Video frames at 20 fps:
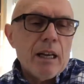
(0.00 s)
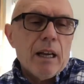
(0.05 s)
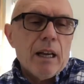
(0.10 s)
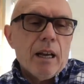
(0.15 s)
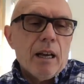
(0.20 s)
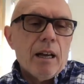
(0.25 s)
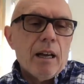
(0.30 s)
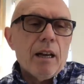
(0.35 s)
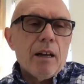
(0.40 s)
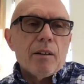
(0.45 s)

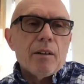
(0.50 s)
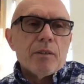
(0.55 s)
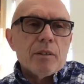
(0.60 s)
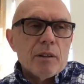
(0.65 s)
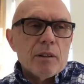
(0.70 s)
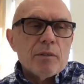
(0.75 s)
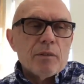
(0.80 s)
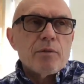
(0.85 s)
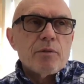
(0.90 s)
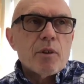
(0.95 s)

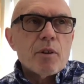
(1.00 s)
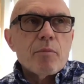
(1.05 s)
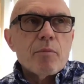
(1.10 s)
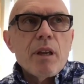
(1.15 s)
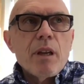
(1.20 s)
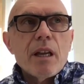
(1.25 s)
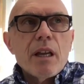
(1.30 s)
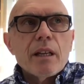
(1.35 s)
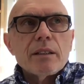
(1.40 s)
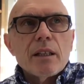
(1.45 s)
for
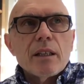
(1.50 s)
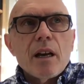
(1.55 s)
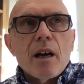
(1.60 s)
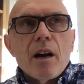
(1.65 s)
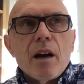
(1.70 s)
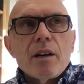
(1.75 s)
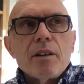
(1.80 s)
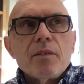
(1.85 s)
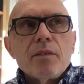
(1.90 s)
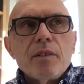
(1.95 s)
me, at the
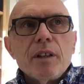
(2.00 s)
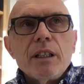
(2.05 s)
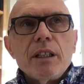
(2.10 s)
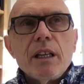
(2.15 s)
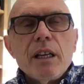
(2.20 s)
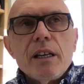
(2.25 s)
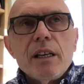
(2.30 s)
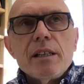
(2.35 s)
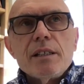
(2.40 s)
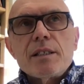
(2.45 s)
heart of it
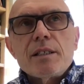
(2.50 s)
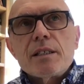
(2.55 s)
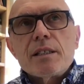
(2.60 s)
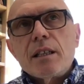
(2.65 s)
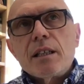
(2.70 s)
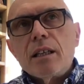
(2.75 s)
is,